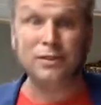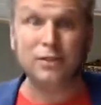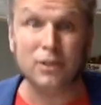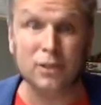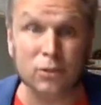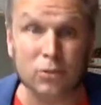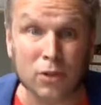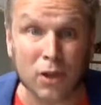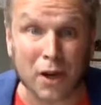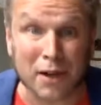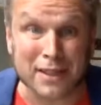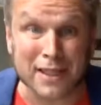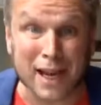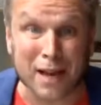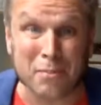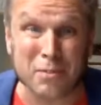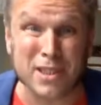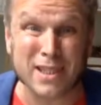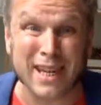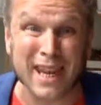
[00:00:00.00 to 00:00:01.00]
goddamn
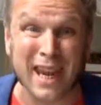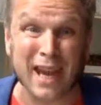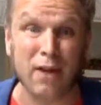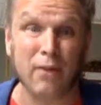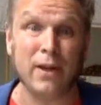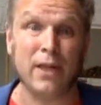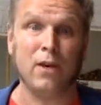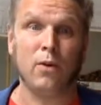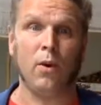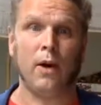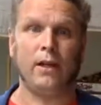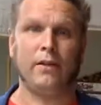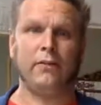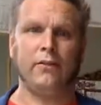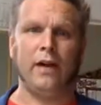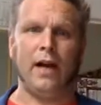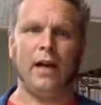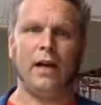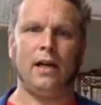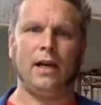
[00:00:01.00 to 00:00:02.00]
scary, quite
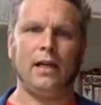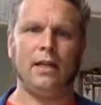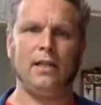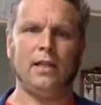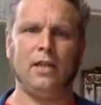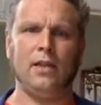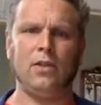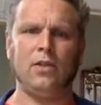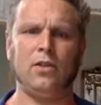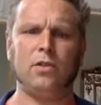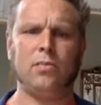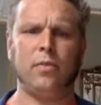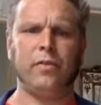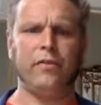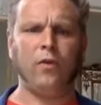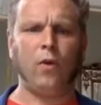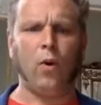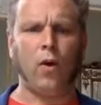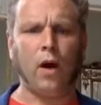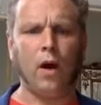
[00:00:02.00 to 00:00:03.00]
frankly, to use
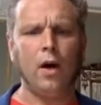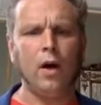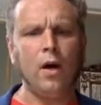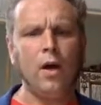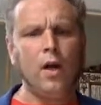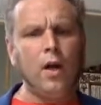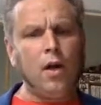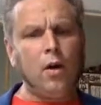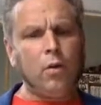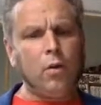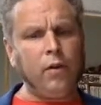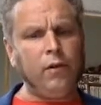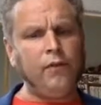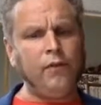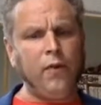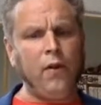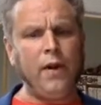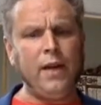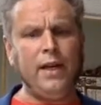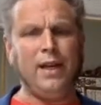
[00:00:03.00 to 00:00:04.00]
before? Well,
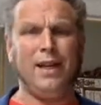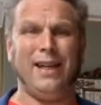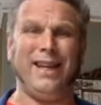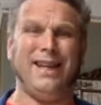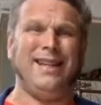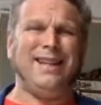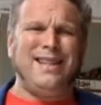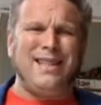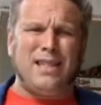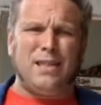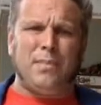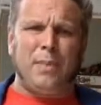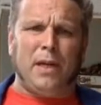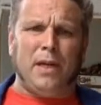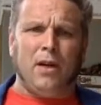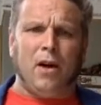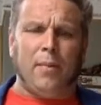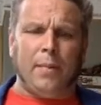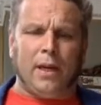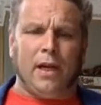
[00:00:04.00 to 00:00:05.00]
finally, and this has been
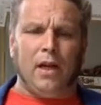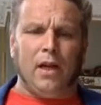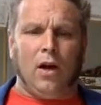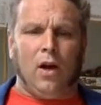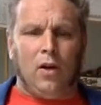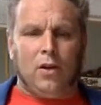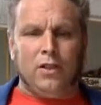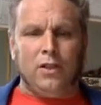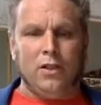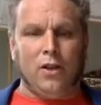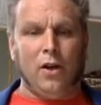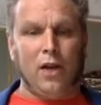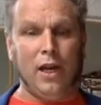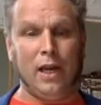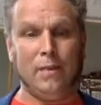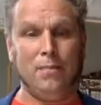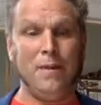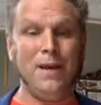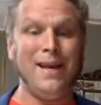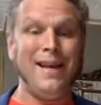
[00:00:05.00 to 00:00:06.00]
coming a long time,
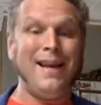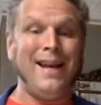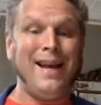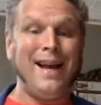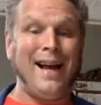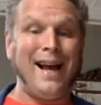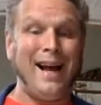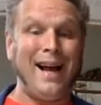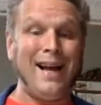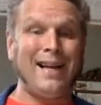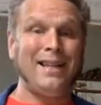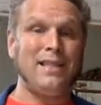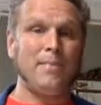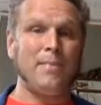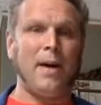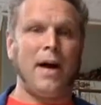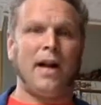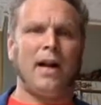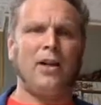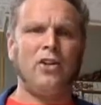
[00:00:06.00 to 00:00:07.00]
Ads
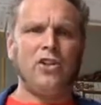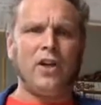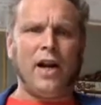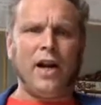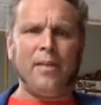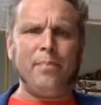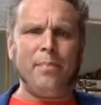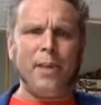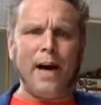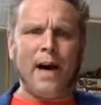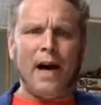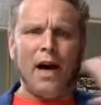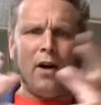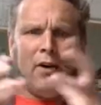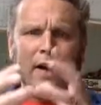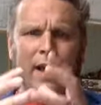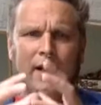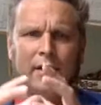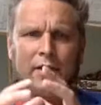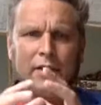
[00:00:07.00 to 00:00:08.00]
Manager and Power
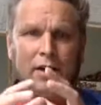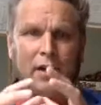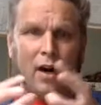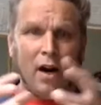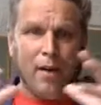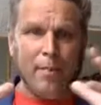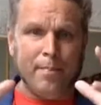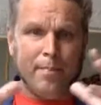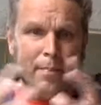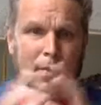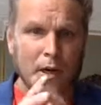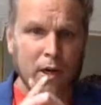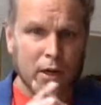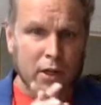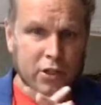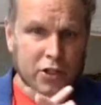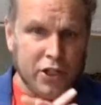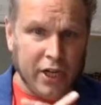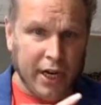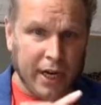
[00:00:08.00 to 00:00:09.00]
Editor are
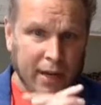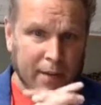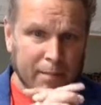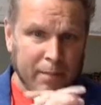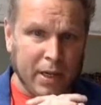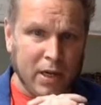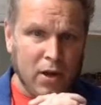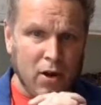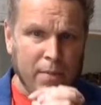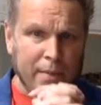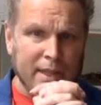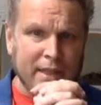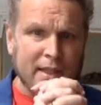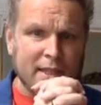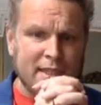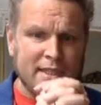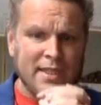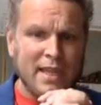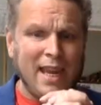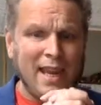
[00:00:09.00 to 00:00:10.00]
merging, becoming the
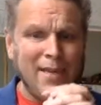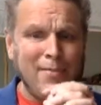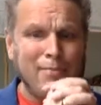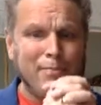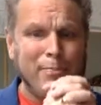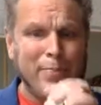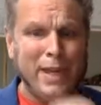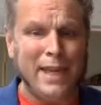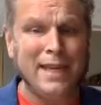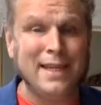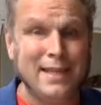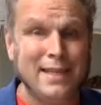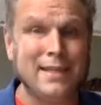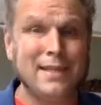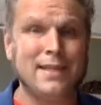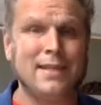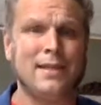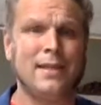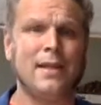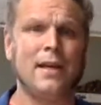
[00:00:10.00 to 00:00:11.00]
same beast.
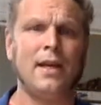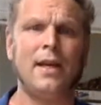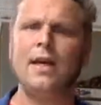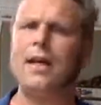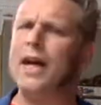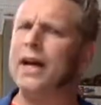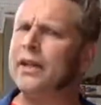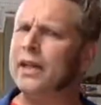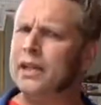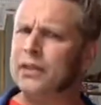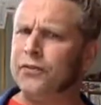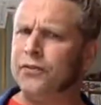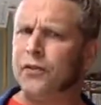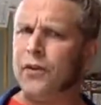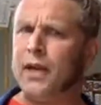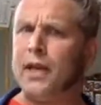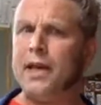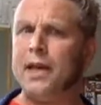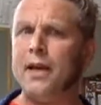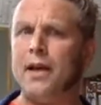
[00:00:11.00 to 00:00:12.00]
And that's
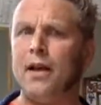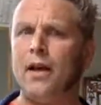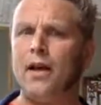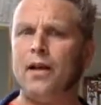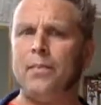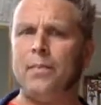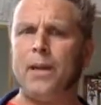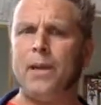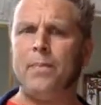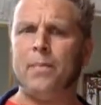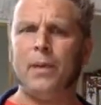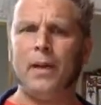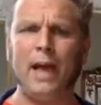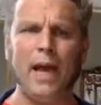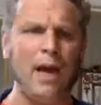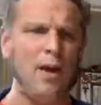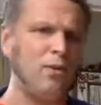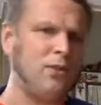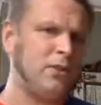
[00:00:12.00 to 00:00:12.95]
freaking a lot of people out.